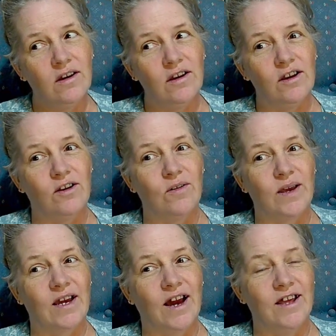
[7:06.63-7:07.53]
You know,
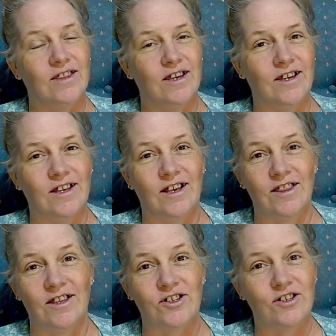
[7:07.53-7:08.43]
like, I think
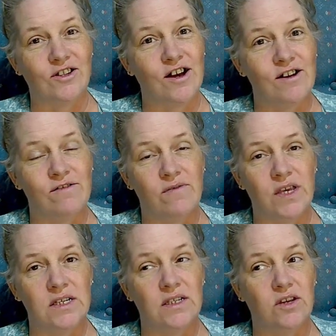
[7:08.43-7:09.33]
there's a lot of
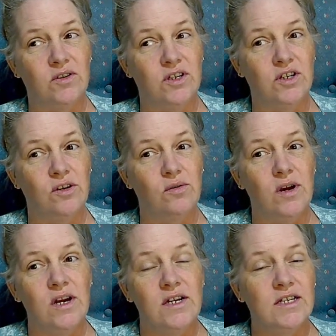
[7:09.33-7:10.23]
things that you can do
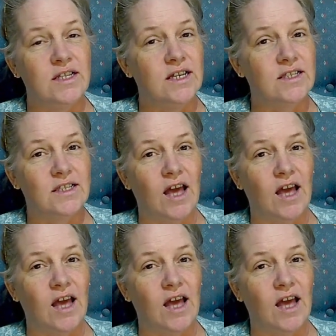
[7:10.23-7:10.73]
to think,